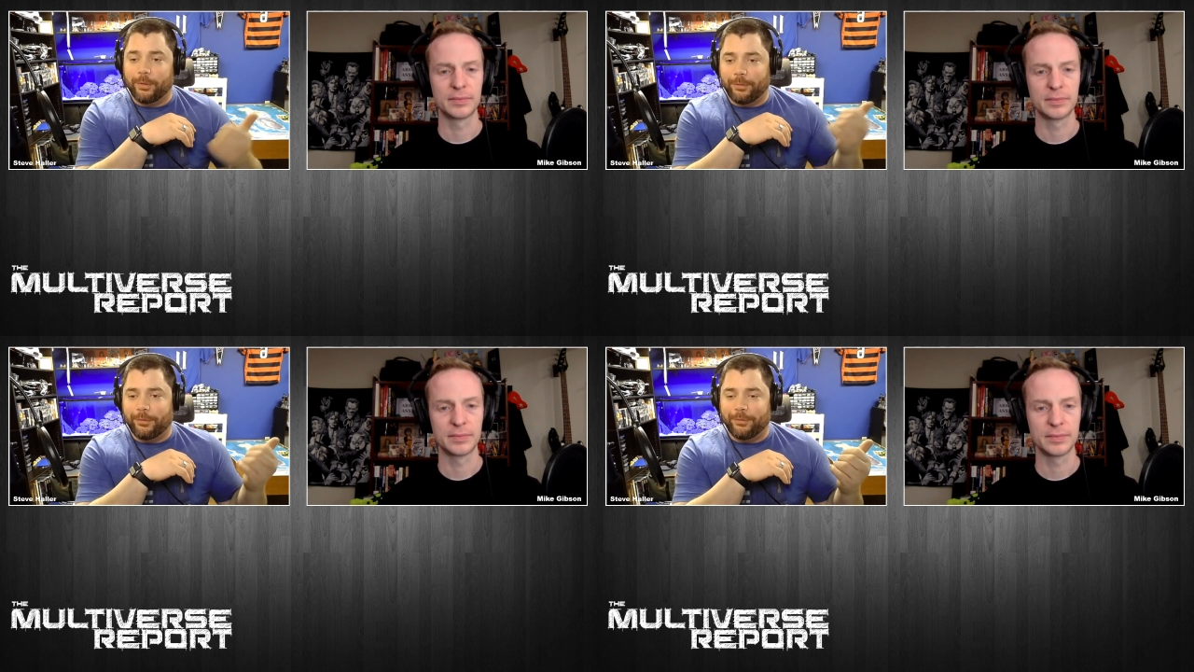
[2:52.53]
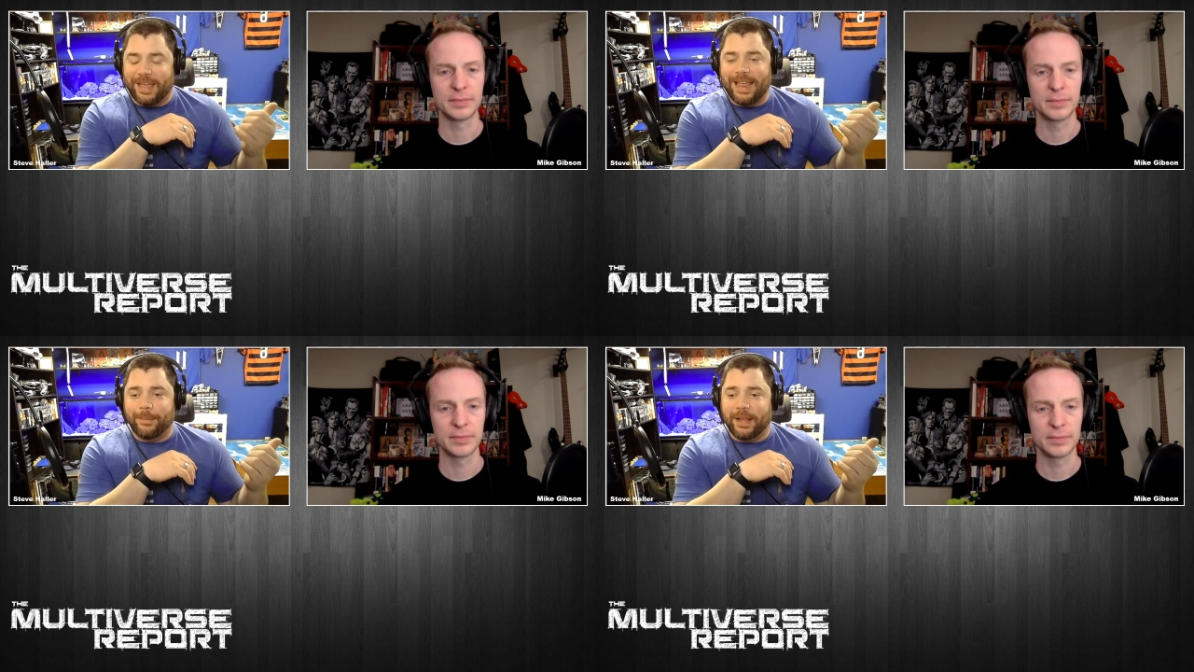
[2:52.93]
Speaker 1: their review of
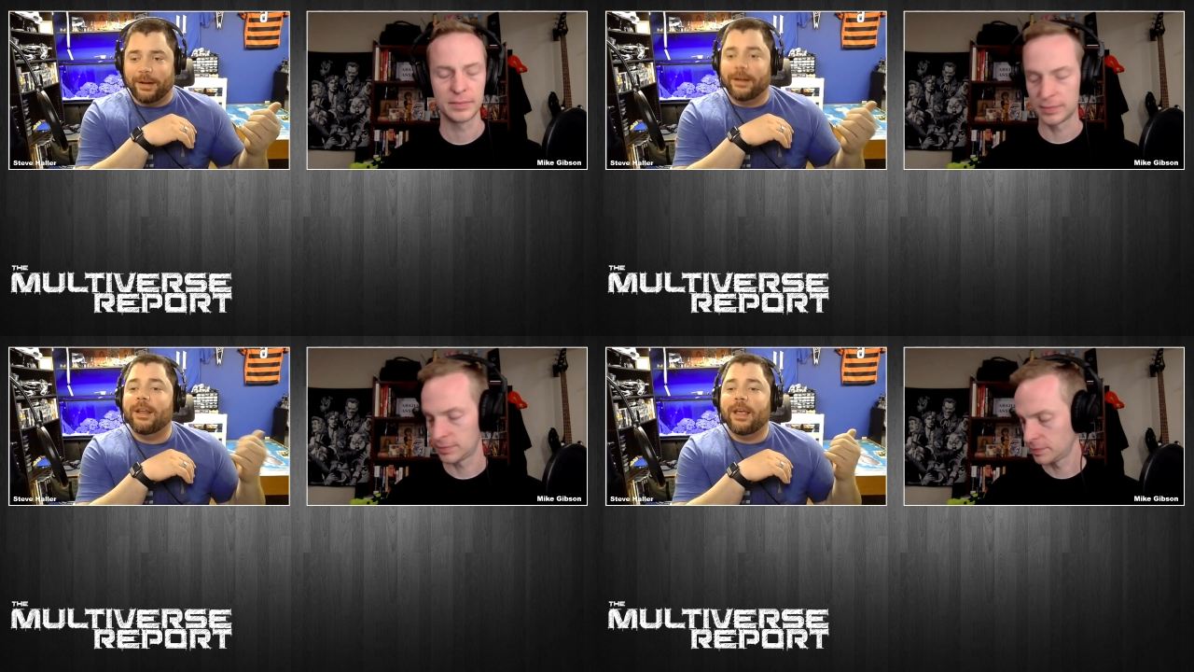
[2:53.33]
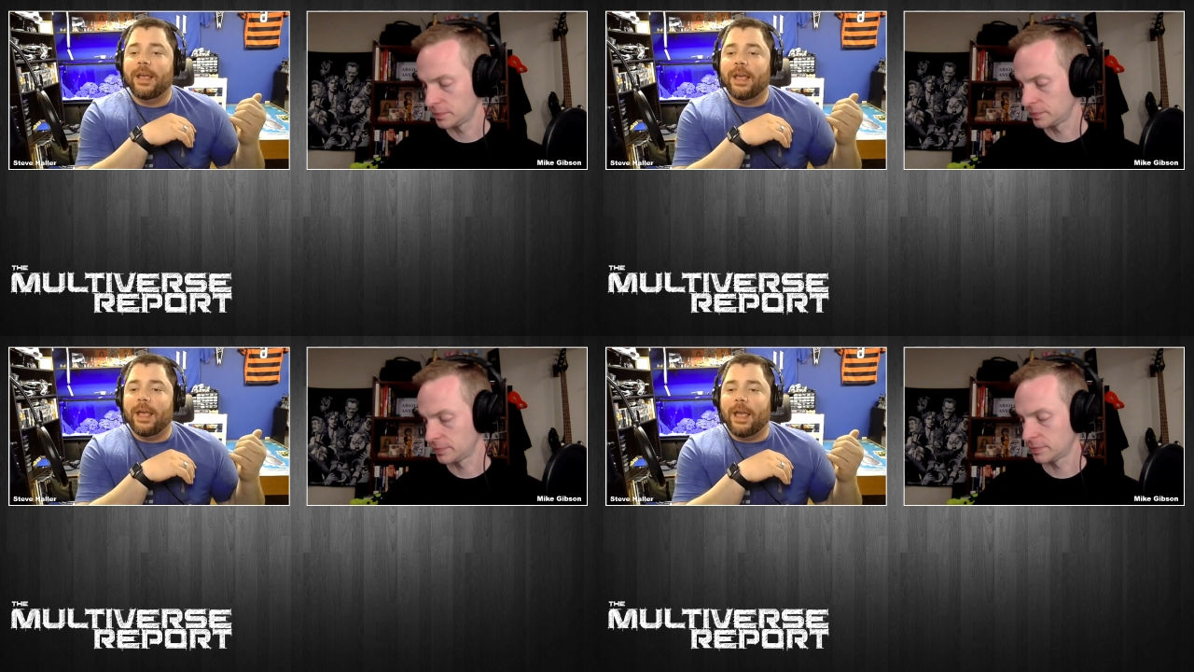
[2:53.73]
ant-man
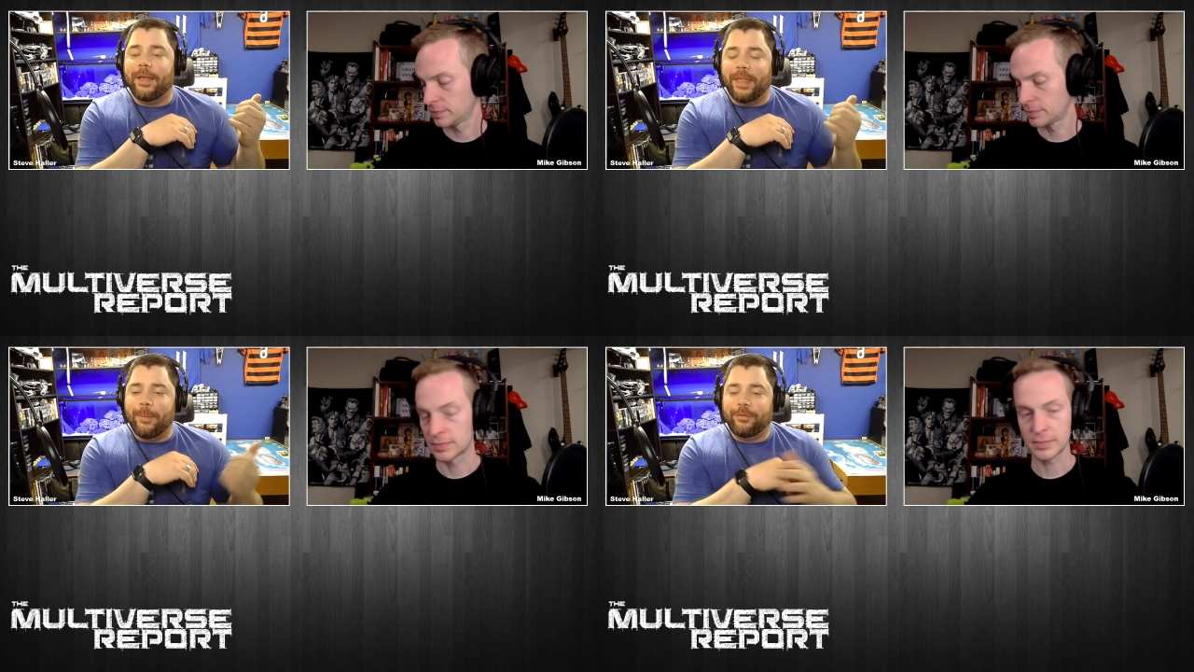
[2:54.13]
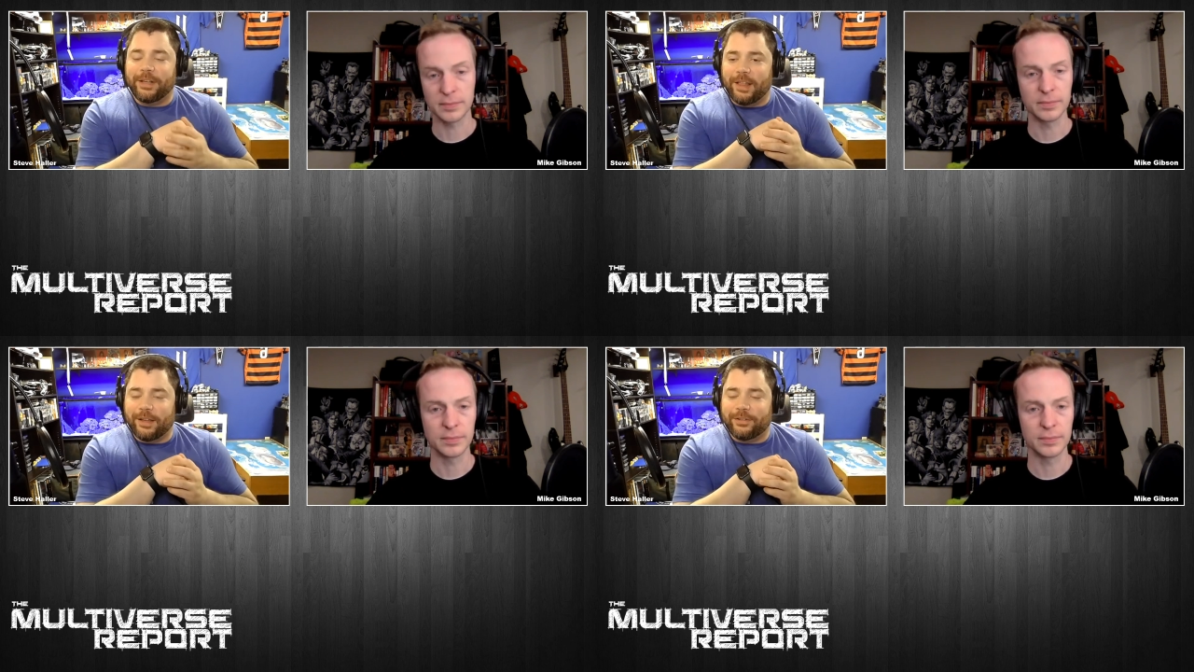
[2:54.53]
and that
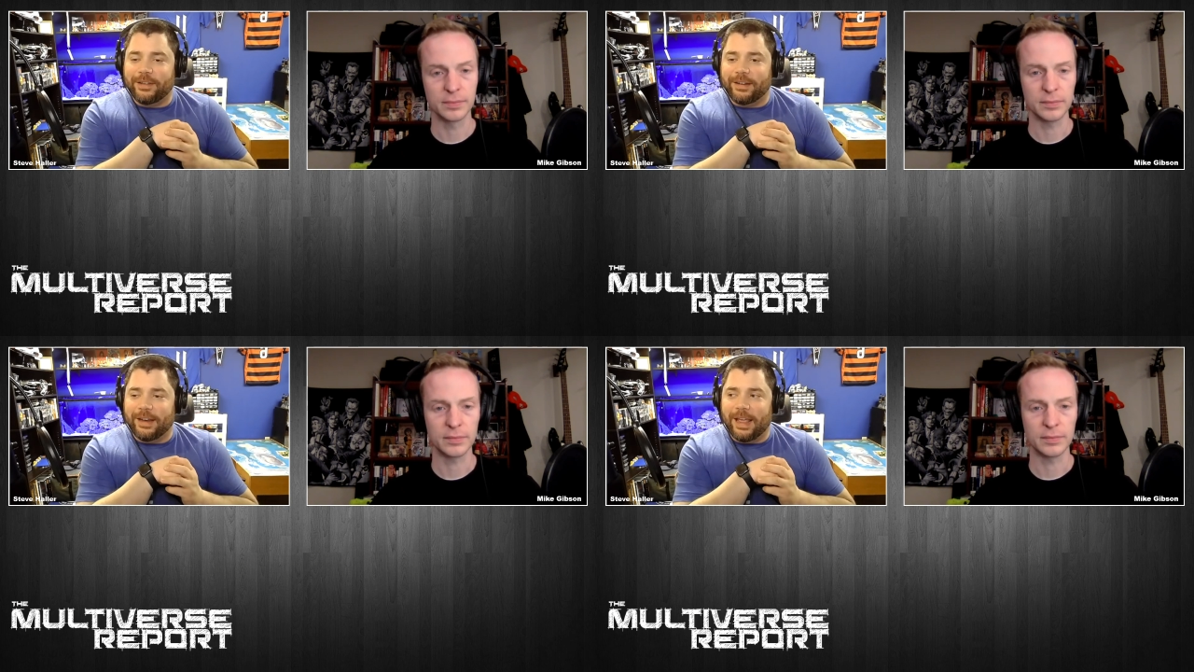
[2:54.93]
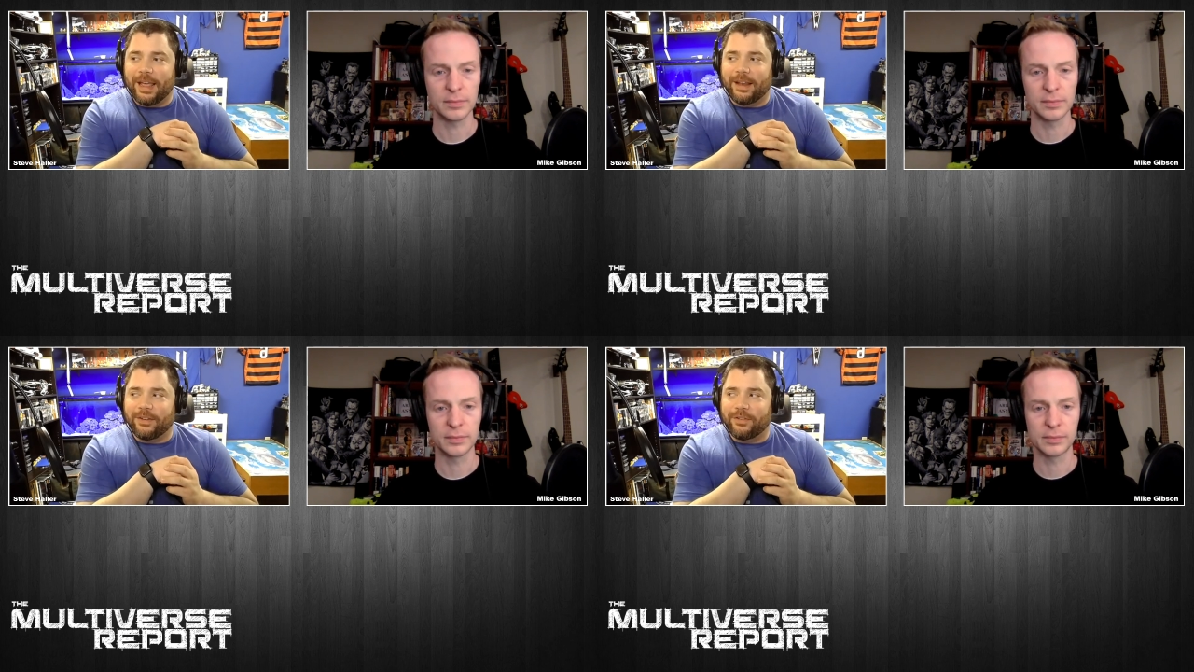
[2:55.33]
movie clocks in
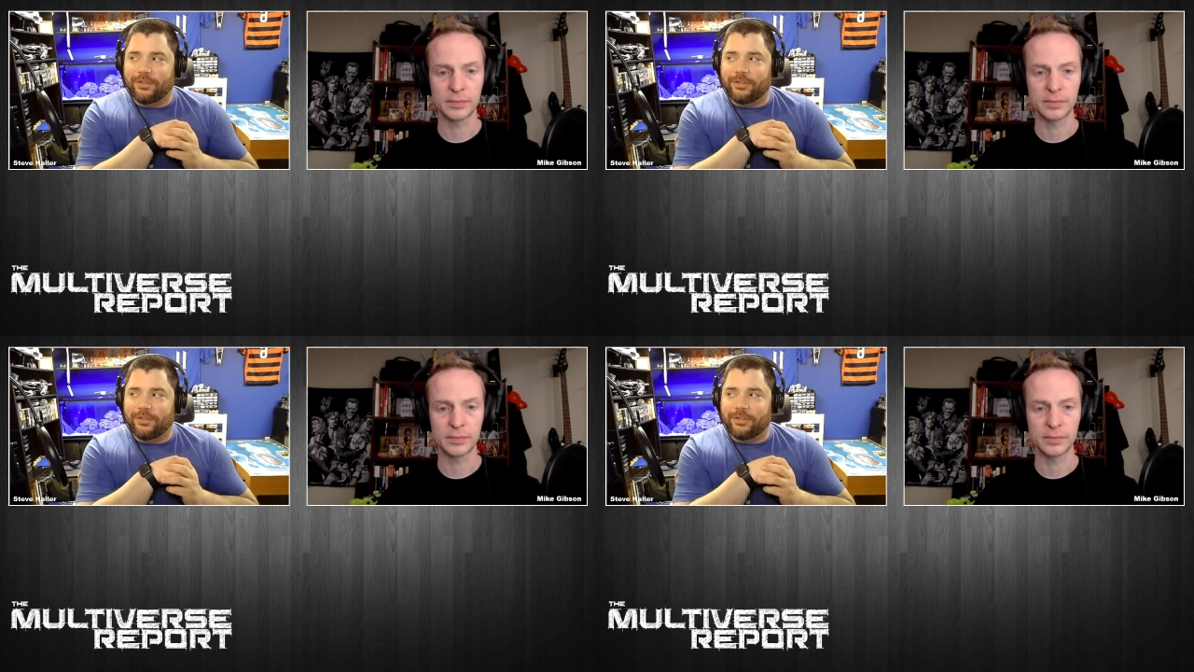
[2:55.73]
at